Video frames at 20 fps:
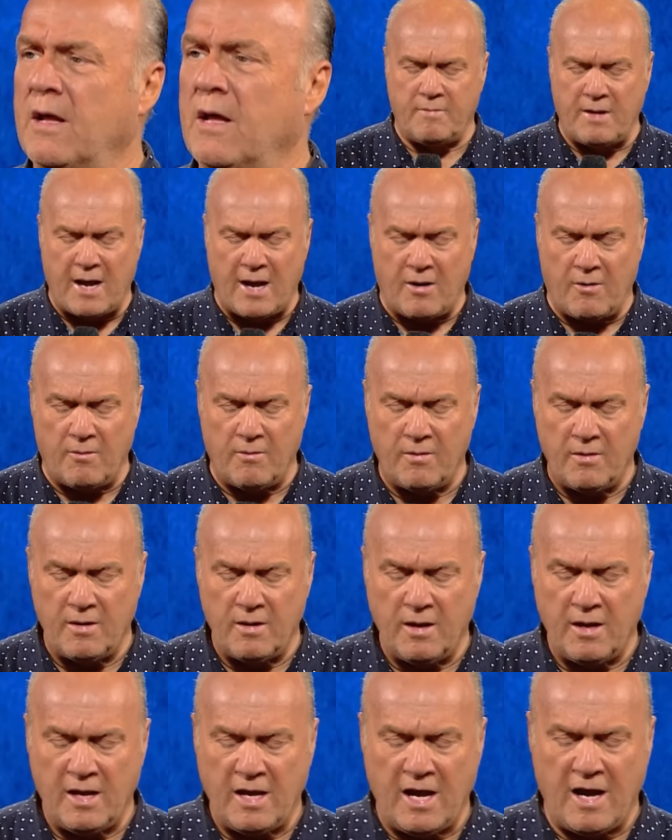Now,
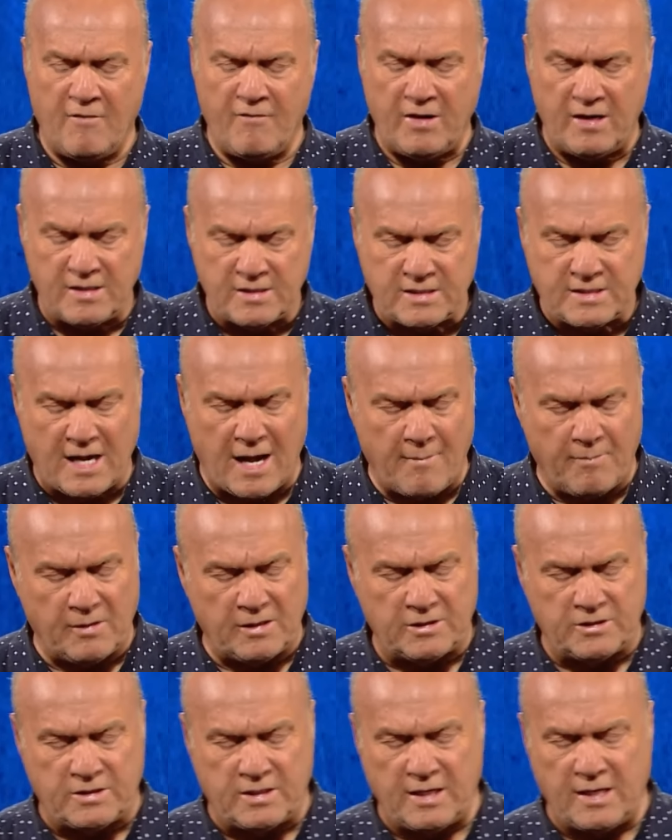having
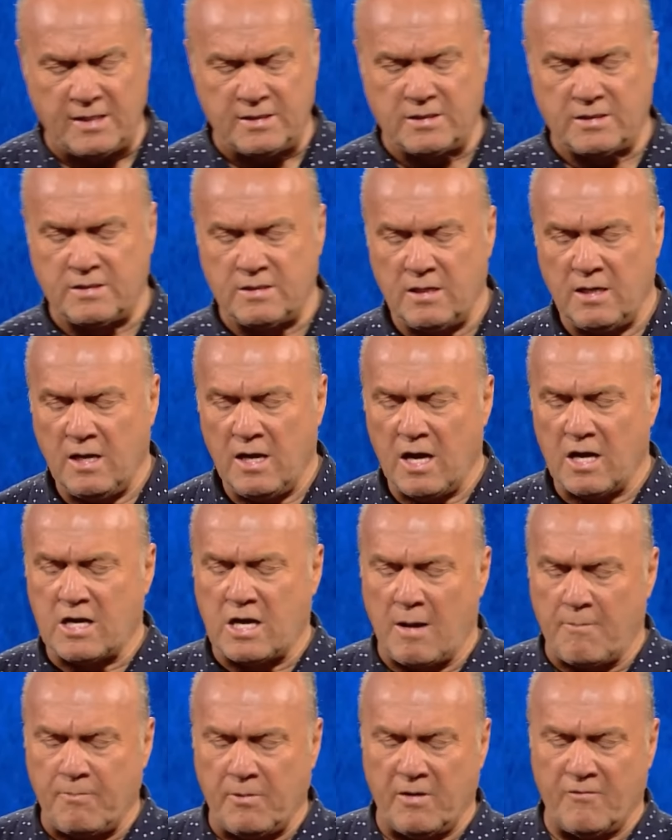established this, a
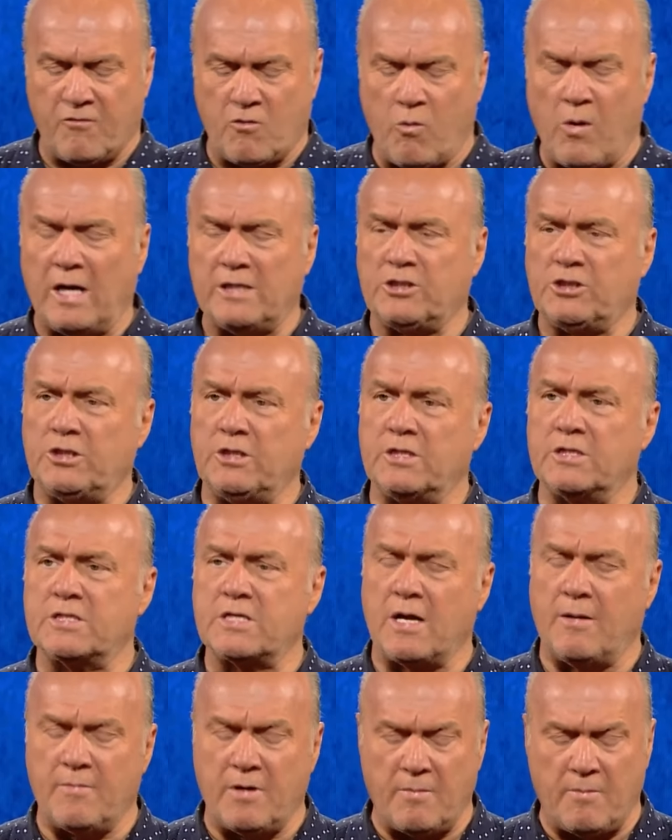couple of questions
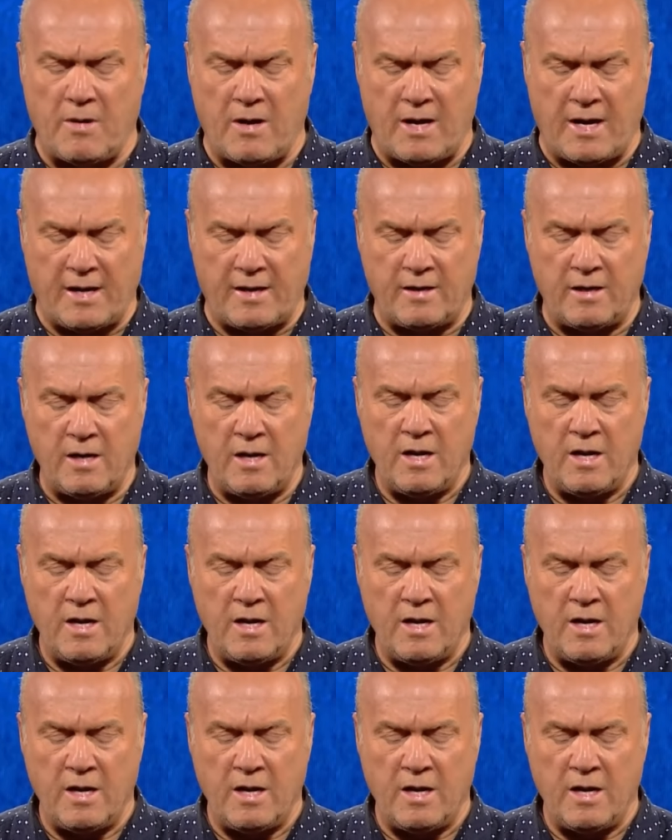come to mind.